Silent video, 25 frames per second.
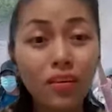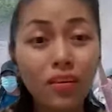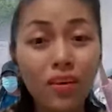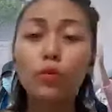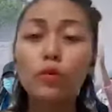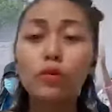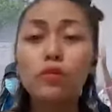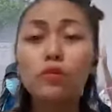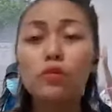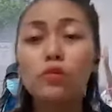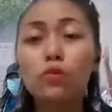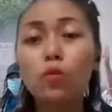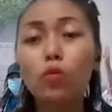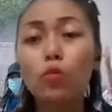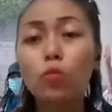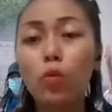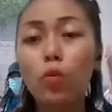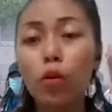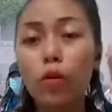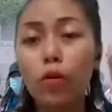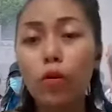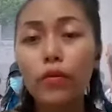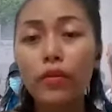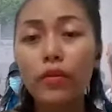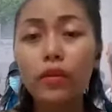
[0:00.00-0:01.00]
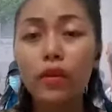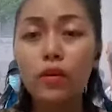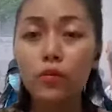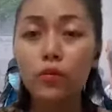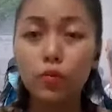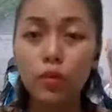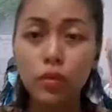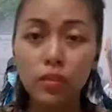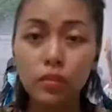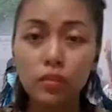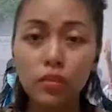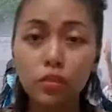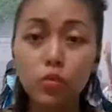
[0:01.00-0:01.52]
We are so worried that
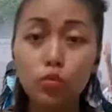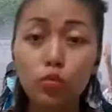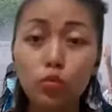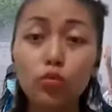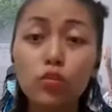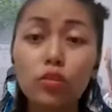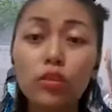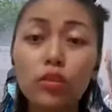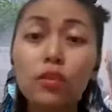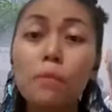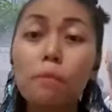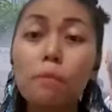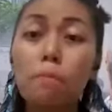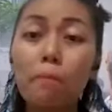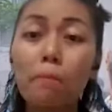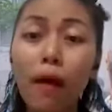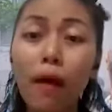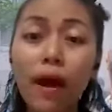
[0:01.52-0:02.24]
UN institution